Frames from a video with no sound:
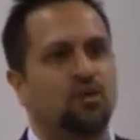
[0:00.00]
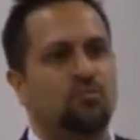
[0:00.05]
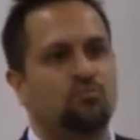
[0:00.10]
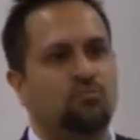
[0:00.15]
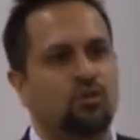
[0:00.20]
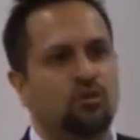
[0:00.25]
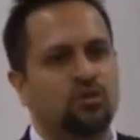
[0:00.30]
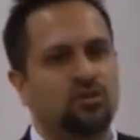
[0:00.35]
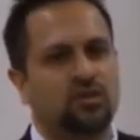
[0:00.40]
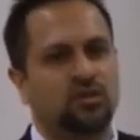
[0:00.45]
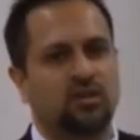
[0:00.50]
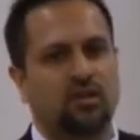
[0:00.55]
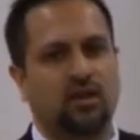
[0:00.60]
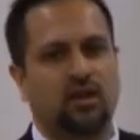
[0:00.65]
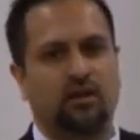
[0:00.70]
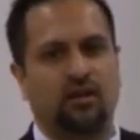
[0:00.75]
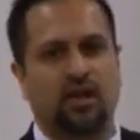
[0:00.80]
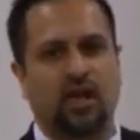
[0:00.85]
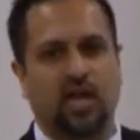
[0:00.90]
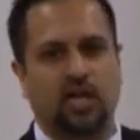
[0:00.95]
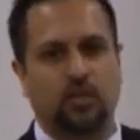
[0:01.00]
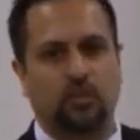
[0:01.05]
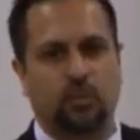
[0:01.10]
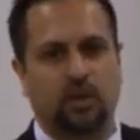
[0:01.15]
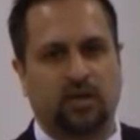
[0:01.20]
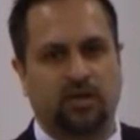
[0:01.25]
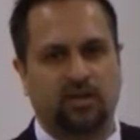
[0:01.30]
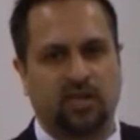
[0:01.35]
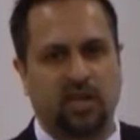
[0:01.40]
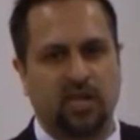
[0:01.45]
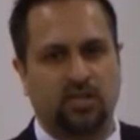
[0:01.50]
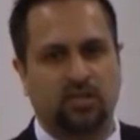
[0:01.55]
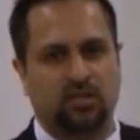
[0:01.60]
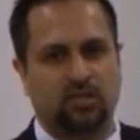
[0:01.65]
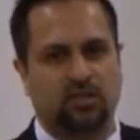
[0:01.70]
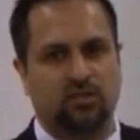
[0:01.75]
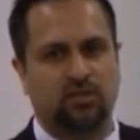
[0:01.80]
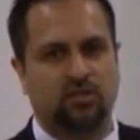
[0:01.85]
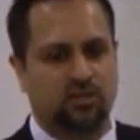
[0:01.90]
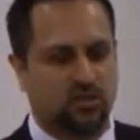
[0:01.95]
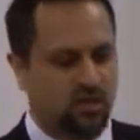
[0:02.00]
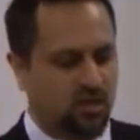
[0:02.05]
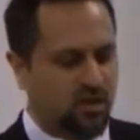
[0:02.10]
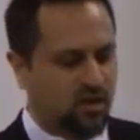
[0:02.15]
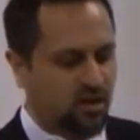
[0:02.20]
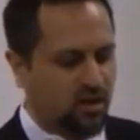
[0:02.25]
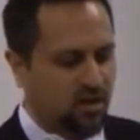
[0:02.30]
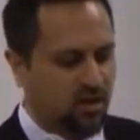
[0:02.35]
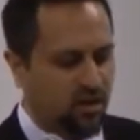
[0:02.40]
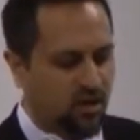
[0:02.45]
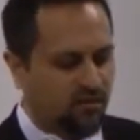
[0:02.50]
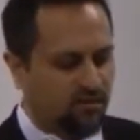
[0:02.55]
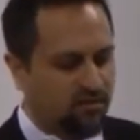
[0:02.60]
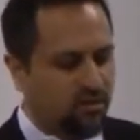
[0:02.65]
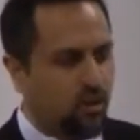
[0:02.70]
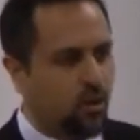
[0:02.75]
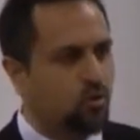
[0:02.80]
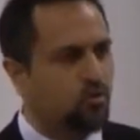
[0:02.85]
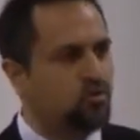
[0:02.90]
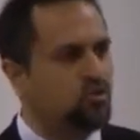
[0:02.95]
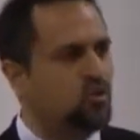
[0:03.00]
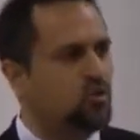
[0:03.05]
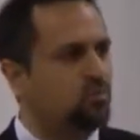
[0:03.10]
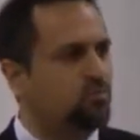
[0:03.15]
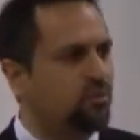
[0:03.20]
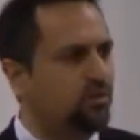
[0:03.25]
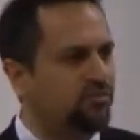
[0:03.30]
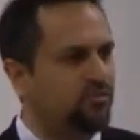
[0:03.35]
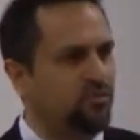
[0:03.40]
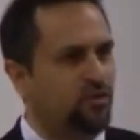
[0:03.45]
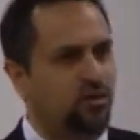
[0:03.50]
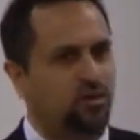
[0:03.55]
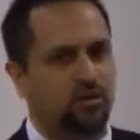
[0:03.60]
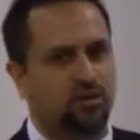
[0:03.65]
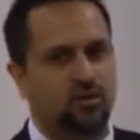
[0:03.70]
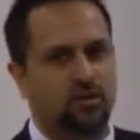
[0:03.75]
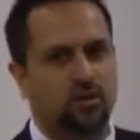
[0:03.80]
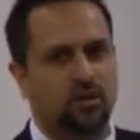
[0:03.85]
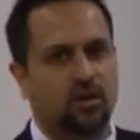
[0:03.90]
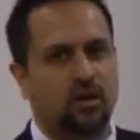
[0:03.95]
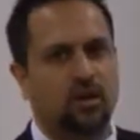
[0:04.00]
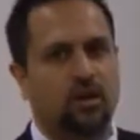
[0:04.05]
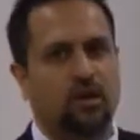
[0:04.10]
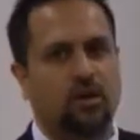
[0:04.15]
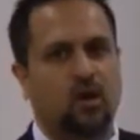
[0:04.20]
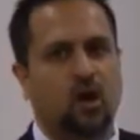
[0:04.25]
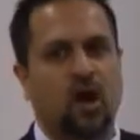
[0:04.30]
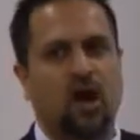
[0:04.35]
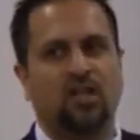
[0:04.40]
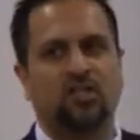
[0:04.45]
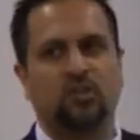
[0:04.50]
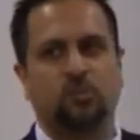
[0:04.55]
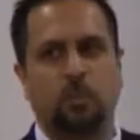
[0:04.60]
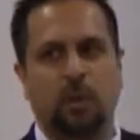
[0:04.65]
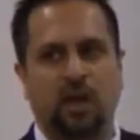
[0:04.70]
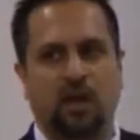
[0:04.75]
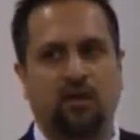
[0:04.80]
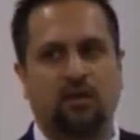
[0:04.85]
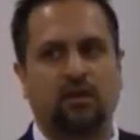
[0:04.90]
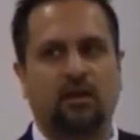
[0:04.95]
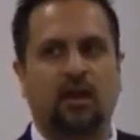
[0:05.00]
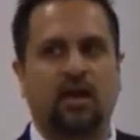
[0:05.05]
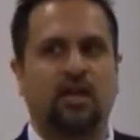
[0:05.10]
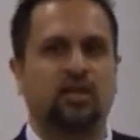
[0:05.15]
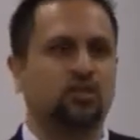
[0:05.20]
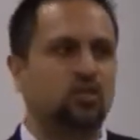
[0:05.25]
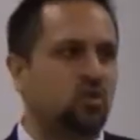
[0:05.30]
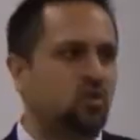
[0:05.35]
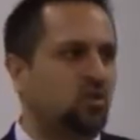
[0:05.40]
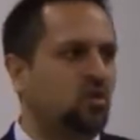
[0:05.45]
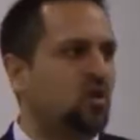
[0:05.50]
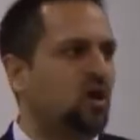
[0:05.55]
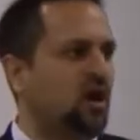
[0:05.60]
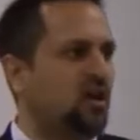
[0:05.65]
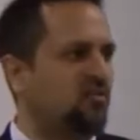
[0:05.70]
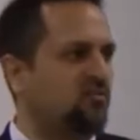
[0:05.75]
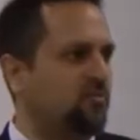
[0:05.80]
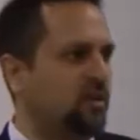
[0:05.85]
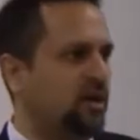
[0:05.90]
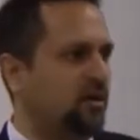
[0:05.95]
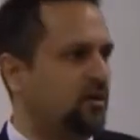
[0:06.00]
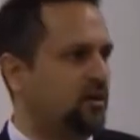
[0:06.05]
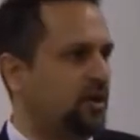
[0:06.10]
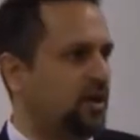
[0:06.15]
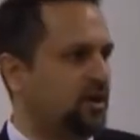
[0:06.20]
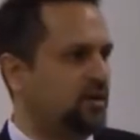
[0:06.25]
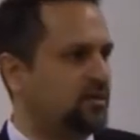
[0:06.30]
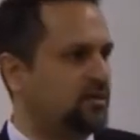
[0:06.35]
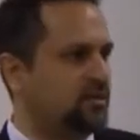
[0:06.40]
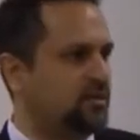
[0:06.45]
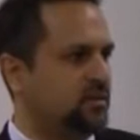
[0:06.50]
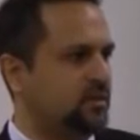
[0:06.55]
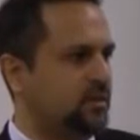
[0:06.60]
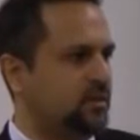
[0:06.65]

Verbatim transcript: mercenary expectations of those who preferred God's paradise to the God of paradise